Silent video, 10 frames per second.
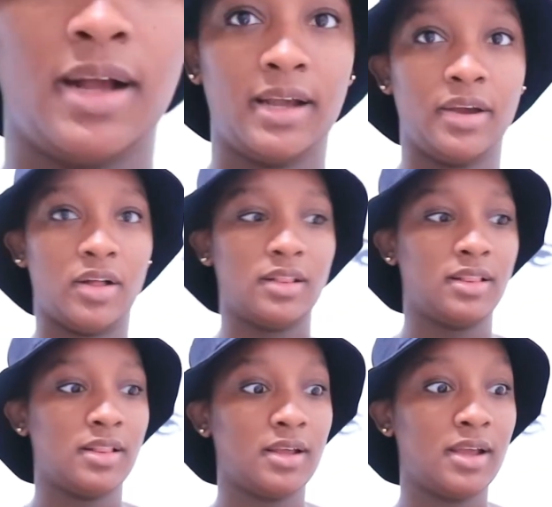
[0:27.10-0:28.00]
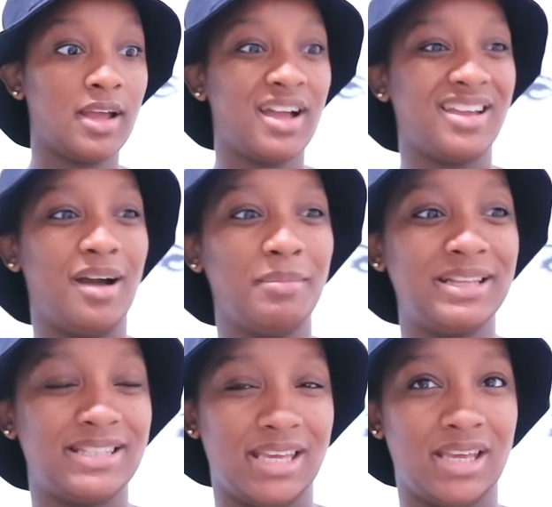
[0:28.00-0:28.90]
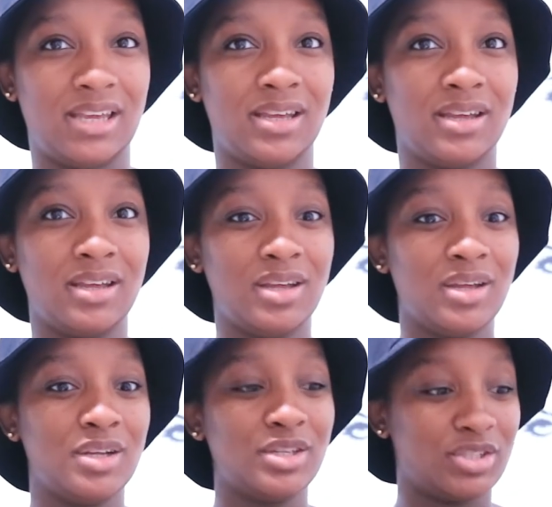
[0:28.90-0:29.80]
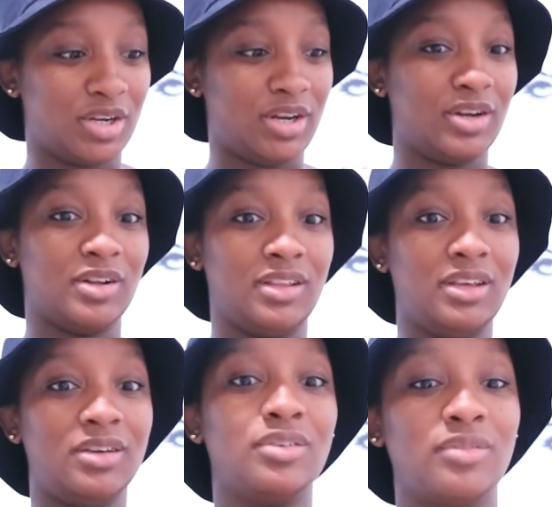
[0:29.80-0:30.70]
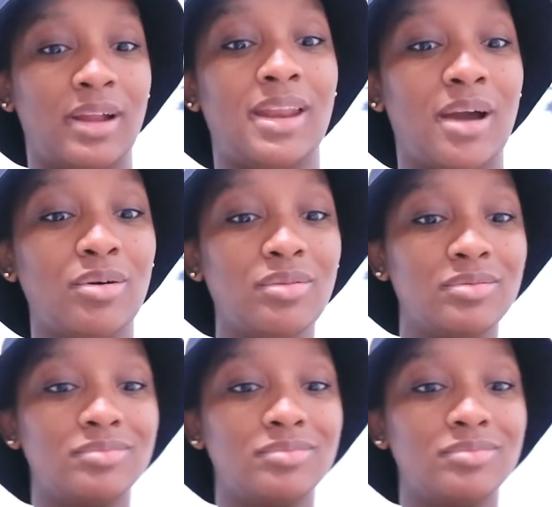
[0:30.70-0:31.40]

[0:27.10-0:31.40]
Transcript: Hi y'all, I got my day started early right now